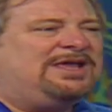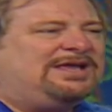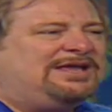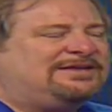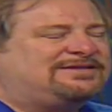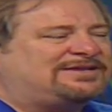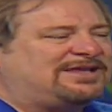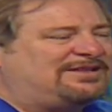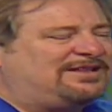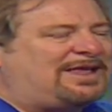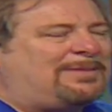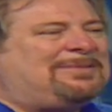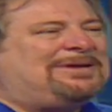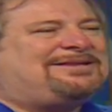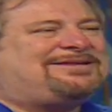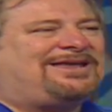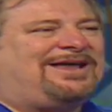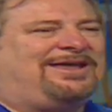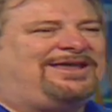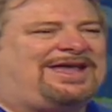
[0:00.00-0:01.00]
He said, Let me
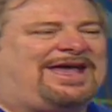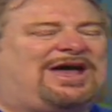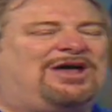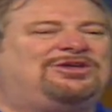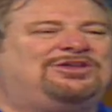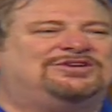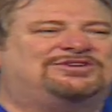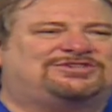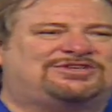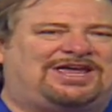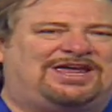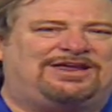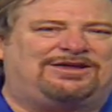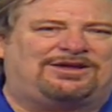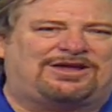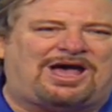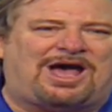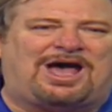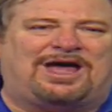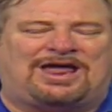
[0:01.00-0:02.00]
tell you how you say
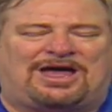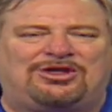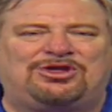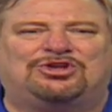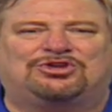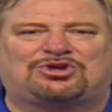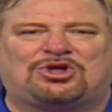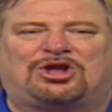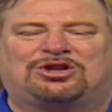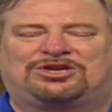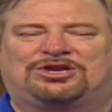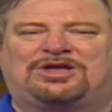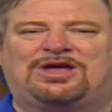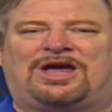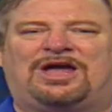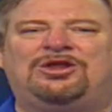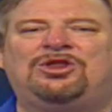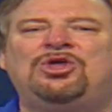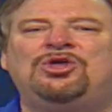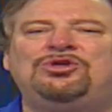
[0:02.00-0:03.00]
God, how you talk to
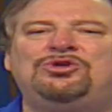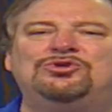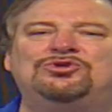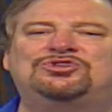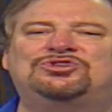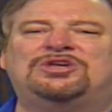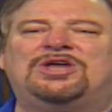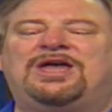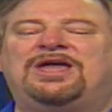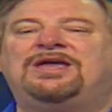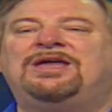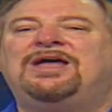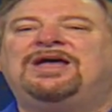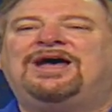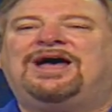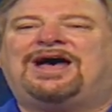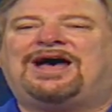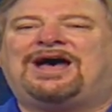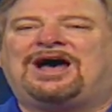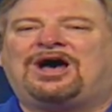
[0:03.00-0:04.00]
God. You say,
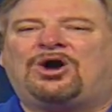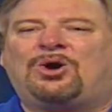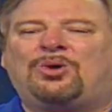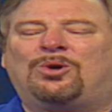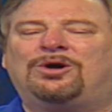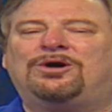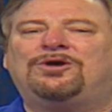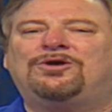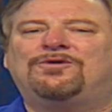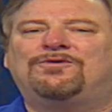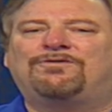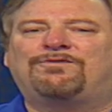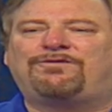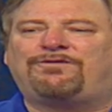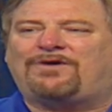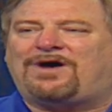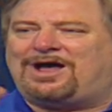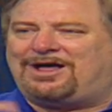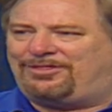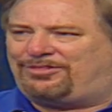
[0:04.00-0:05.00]
Our
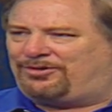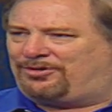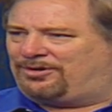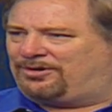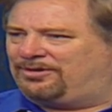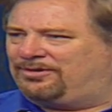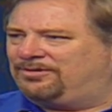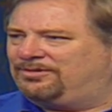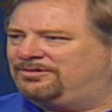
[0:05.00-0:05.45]
Father.